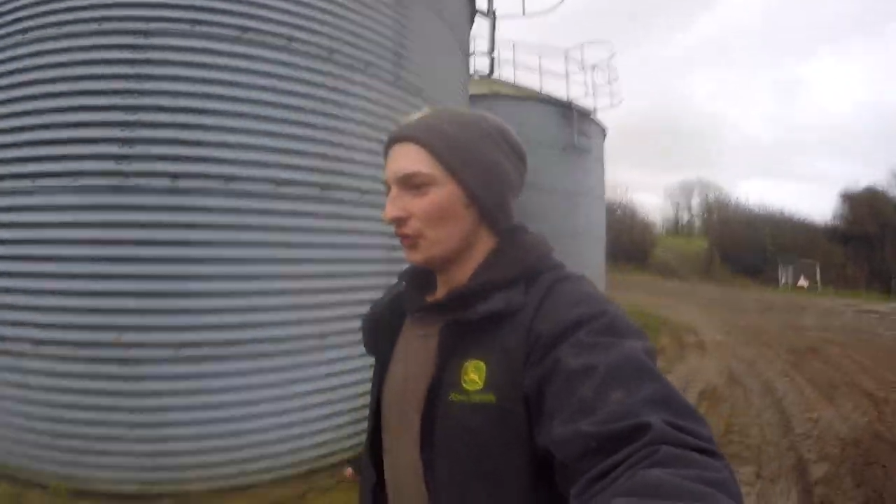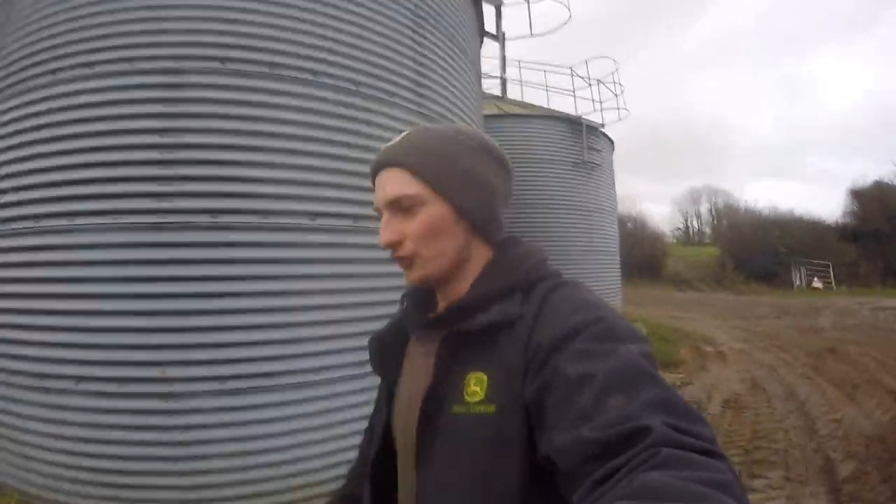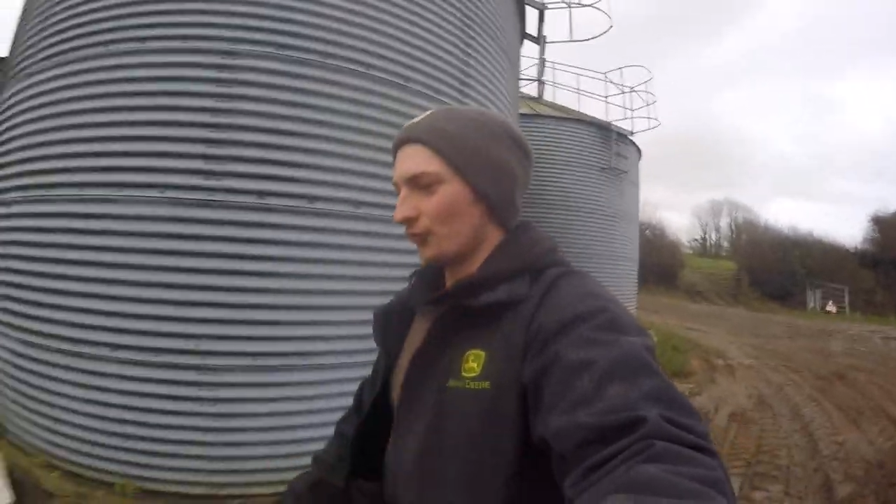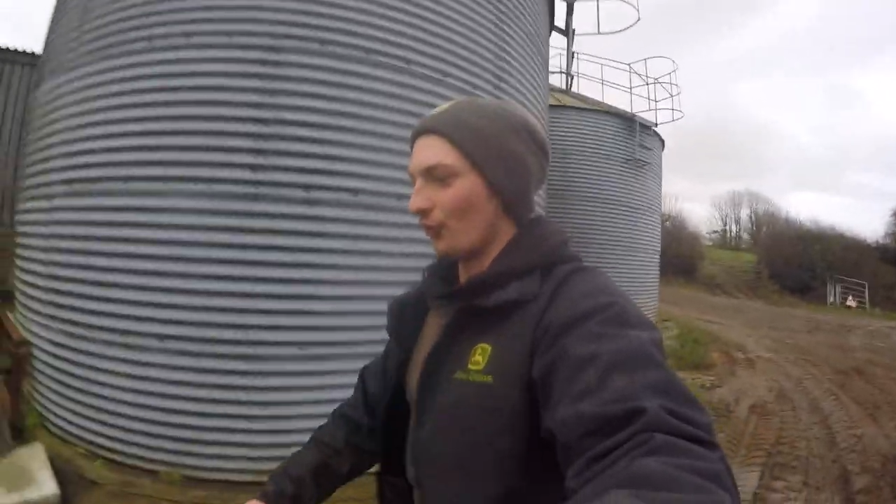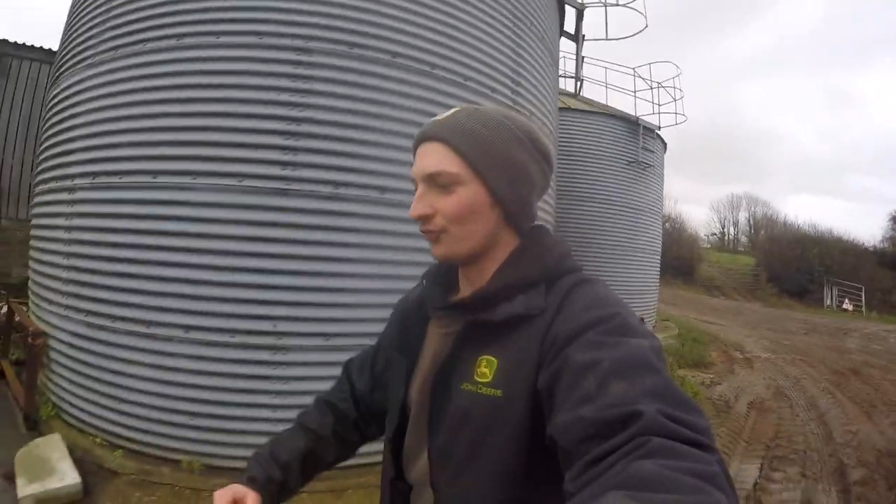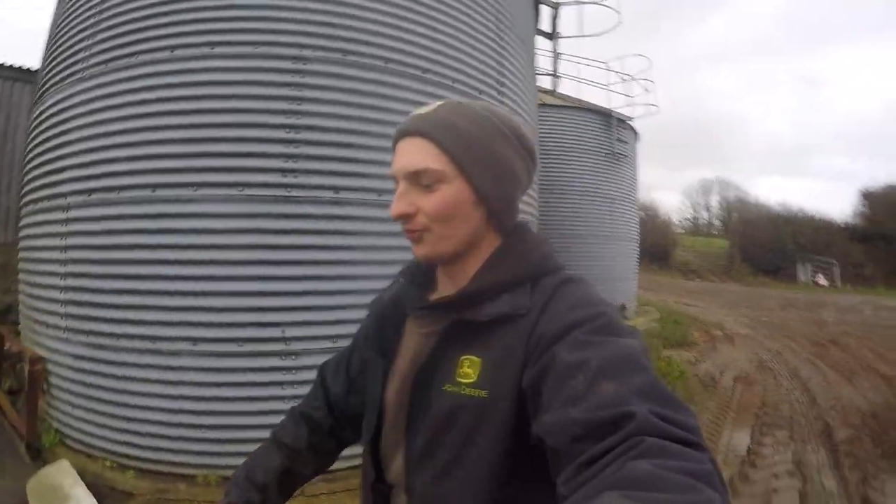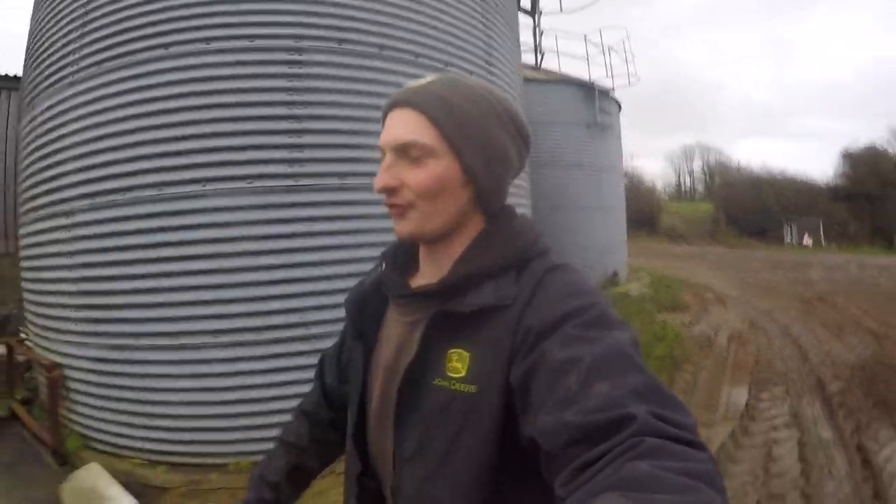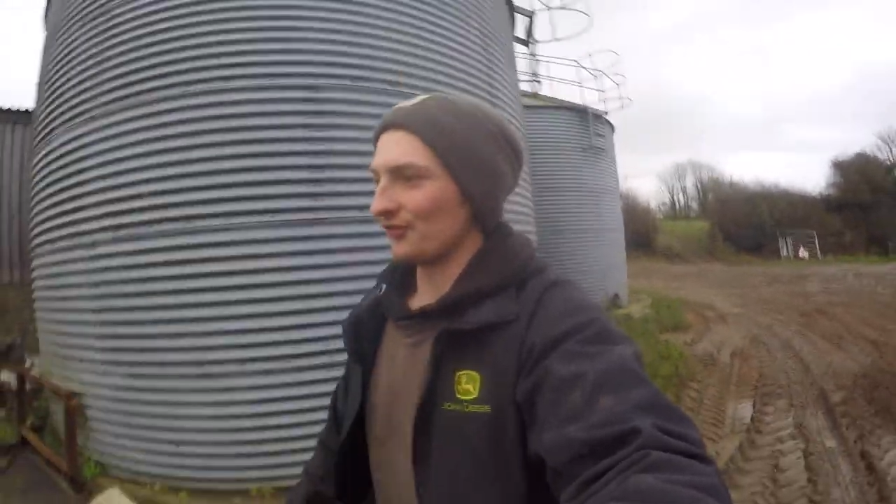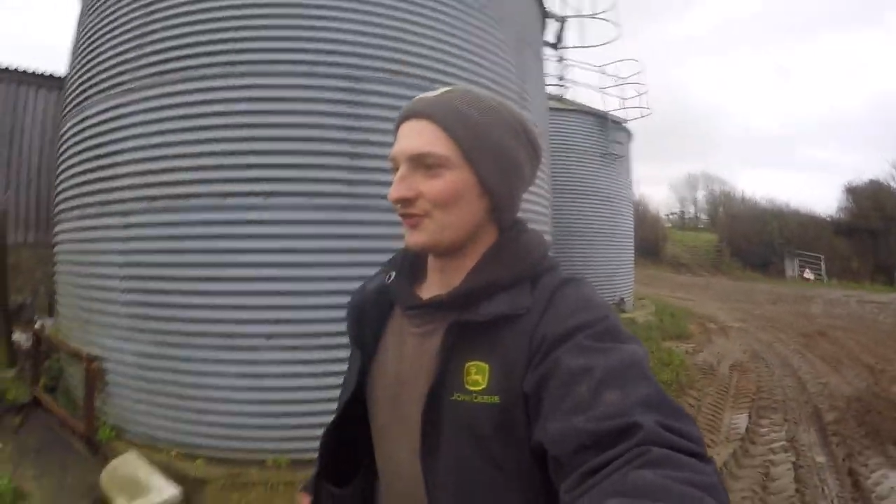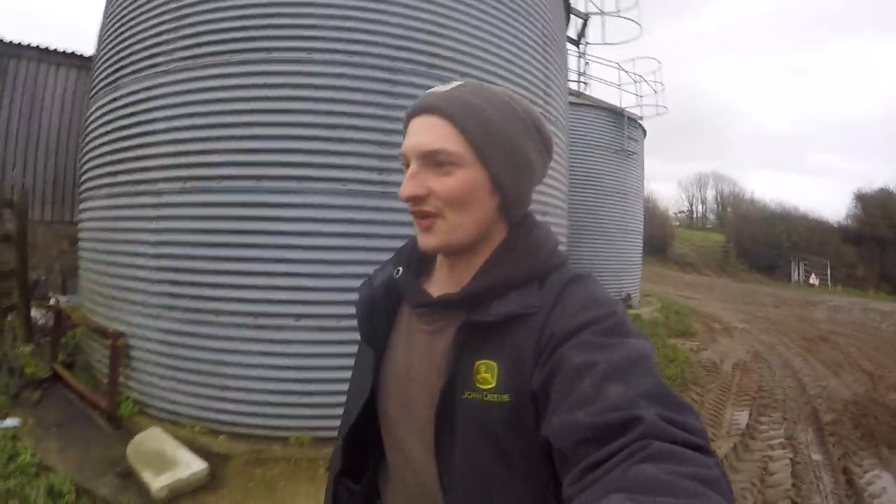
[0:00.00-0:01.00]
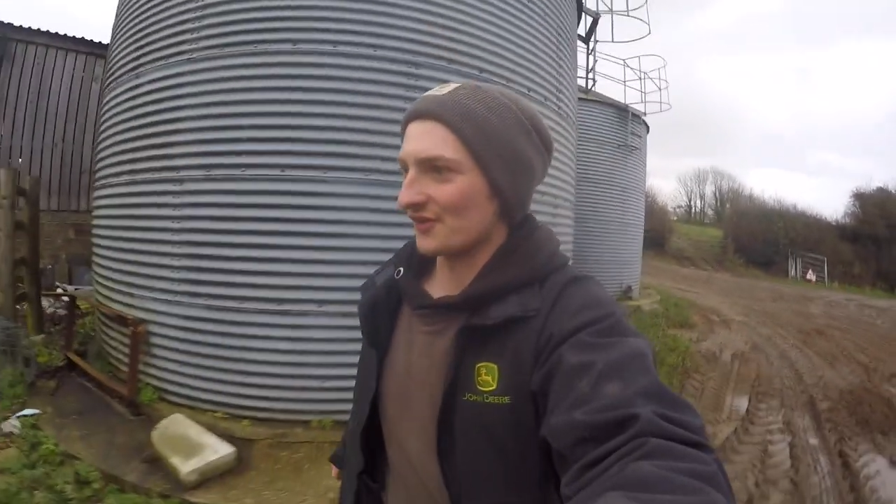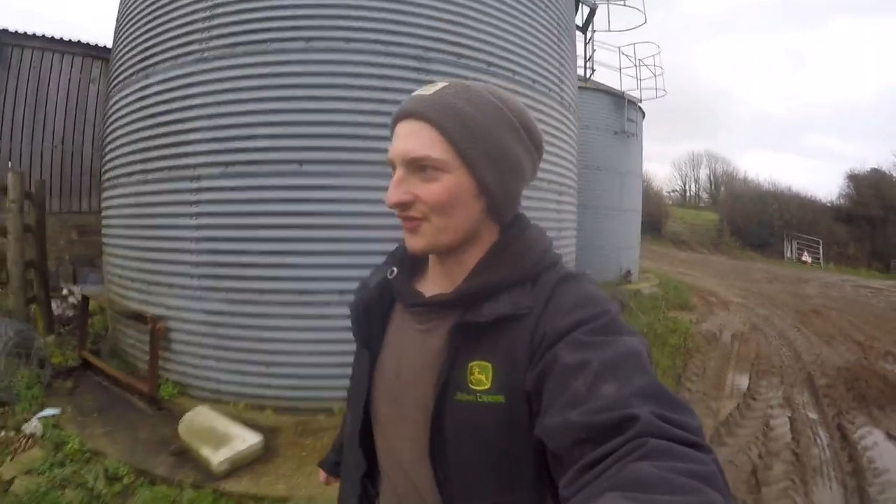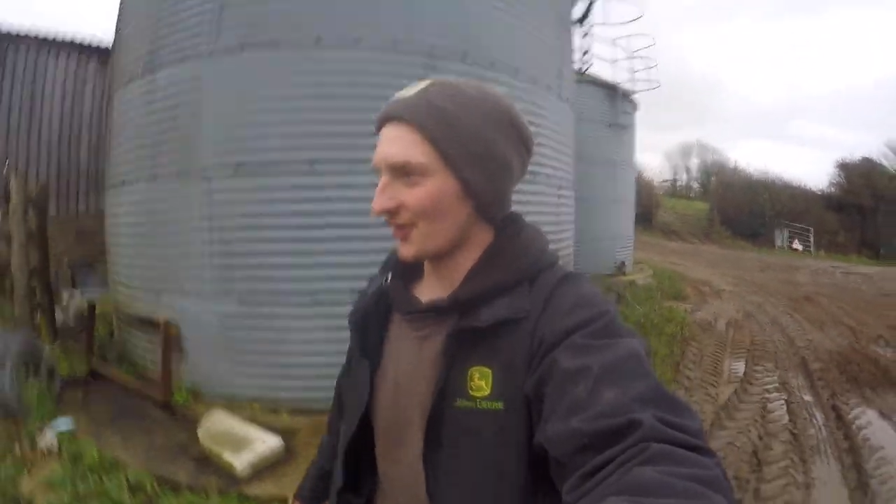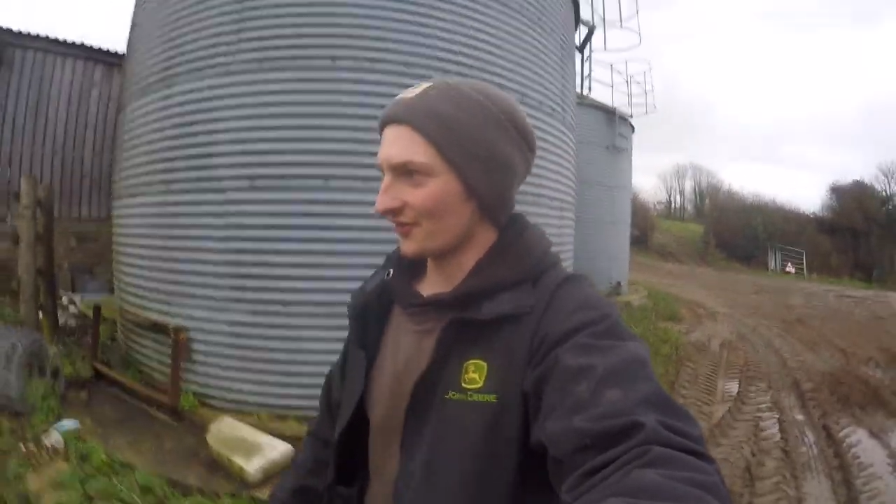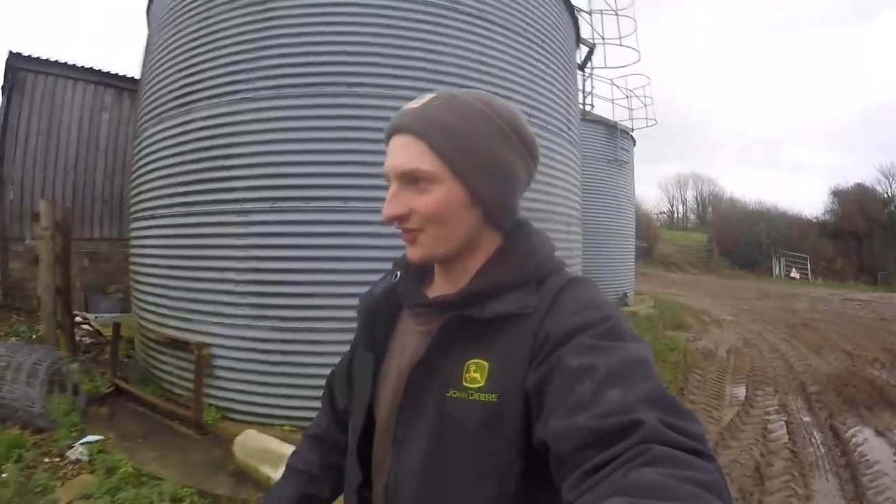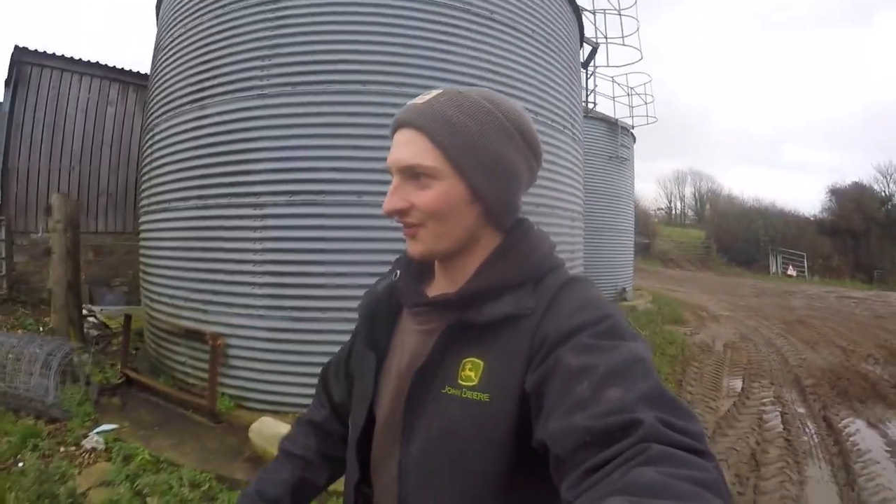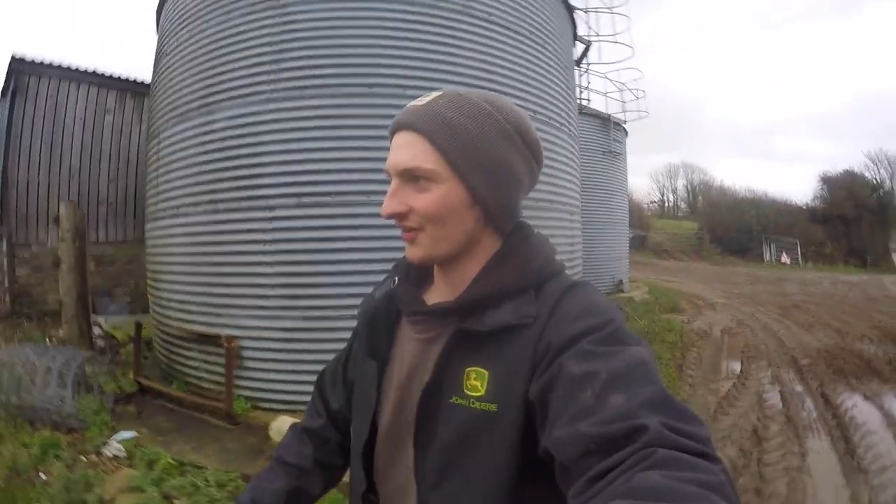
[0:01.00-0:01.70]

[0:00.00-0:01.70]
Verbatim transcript: sort of roughly take turns.